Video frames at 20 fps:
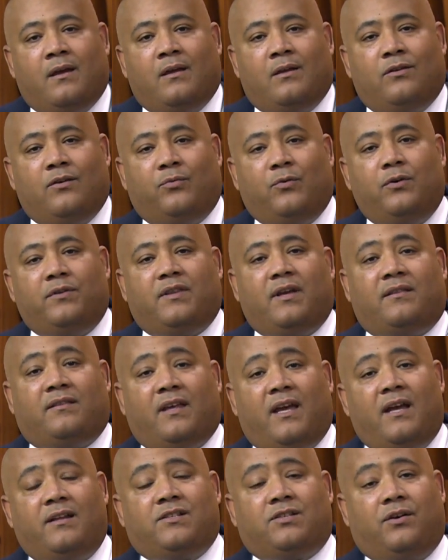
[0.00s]
The route that
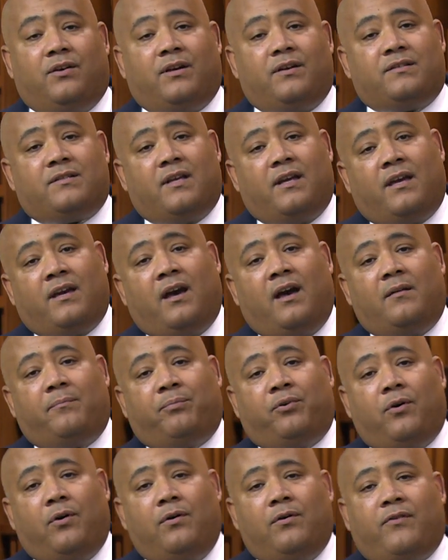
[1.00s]
they took is they cut
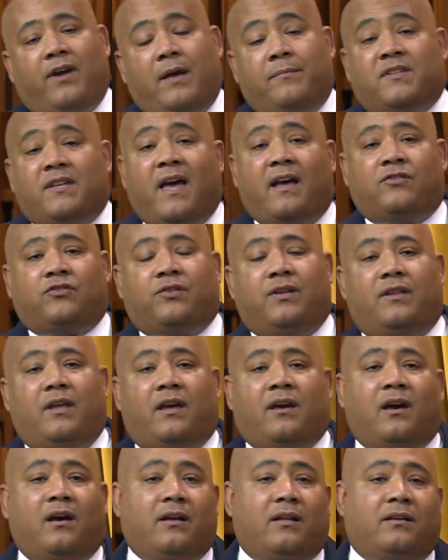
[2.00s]
programs. Actually,
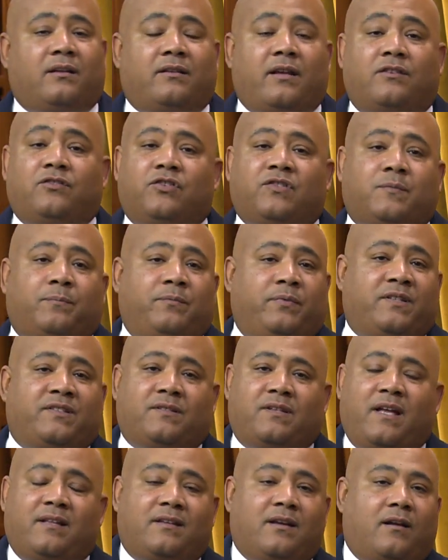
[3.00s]
they just
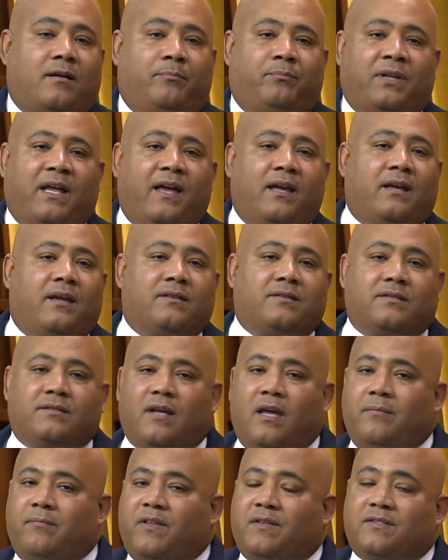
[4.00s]
sent out a blanket
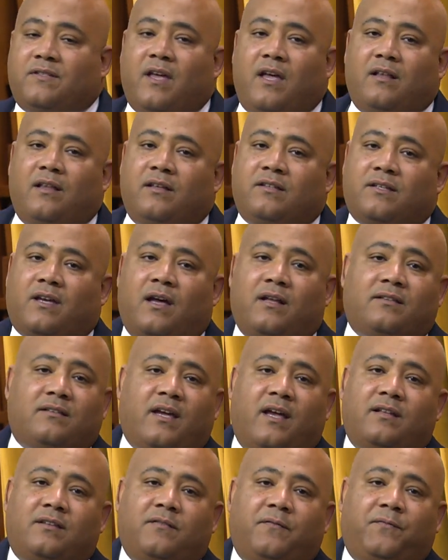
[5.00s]
statement saying, let's cut
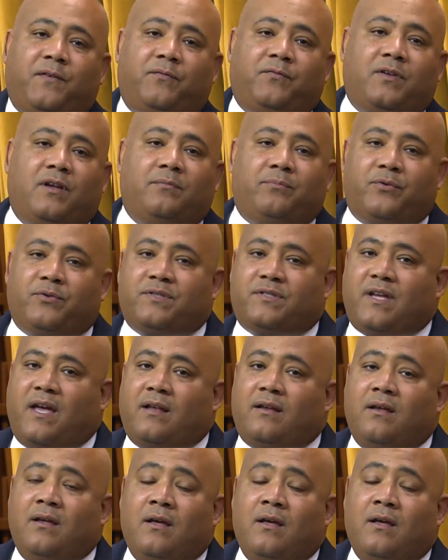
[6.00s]
10 to 15%